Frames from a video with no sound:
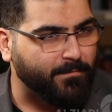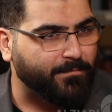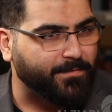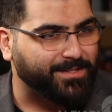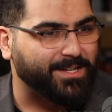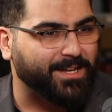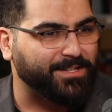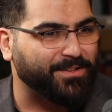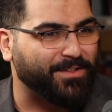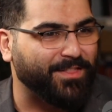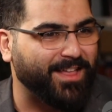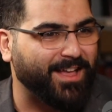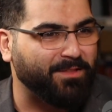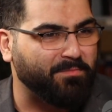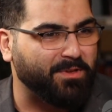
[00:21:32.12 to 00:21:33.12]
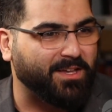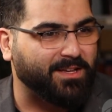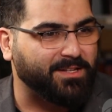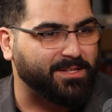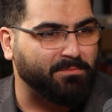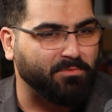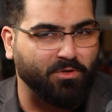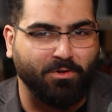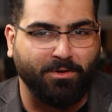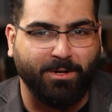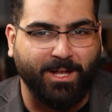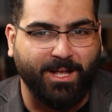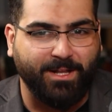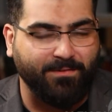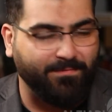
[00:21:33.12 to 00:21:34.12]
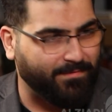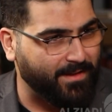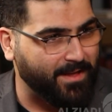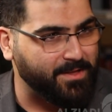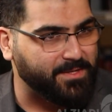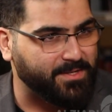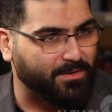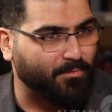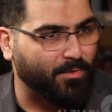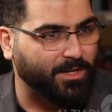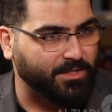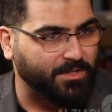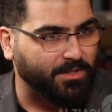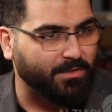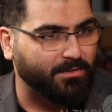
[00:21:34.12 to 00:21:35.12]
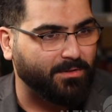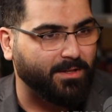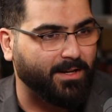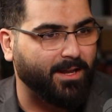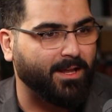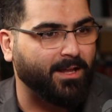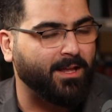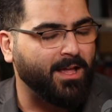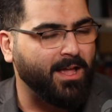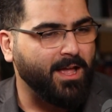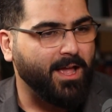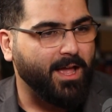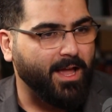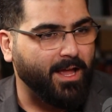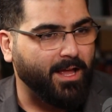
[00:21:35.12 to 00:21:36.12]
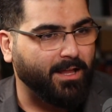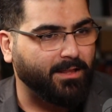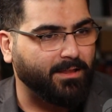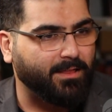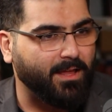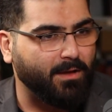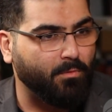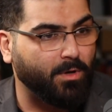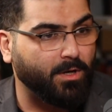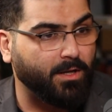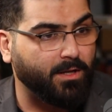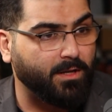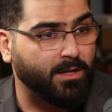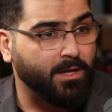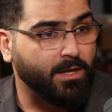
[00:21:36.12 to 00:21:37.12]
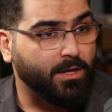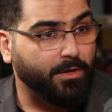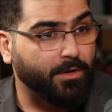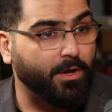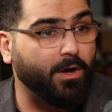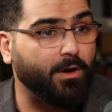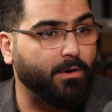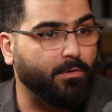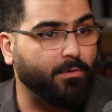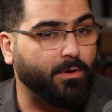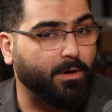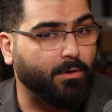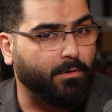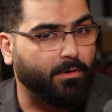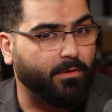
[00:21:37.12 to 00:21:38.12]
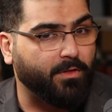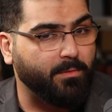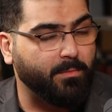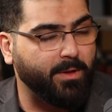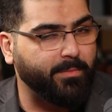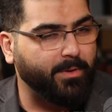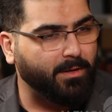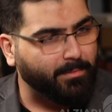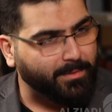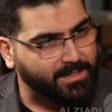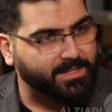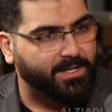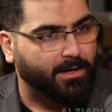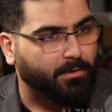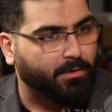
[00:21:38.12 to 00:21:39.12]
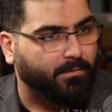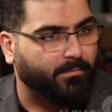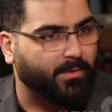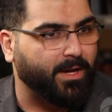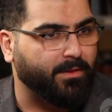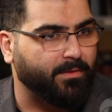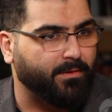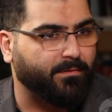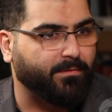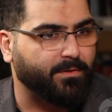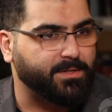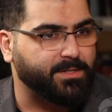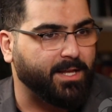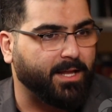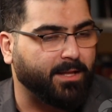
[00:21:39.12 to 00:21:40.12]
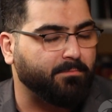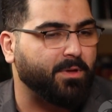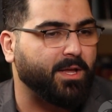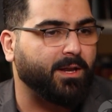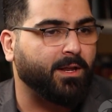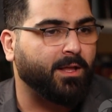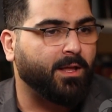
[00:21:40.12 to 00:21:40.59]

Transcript: emphasize on that because I'm sure a lot of fans are watching you today, and they wanna know, or they might be a little bit scared of buying their first handpan.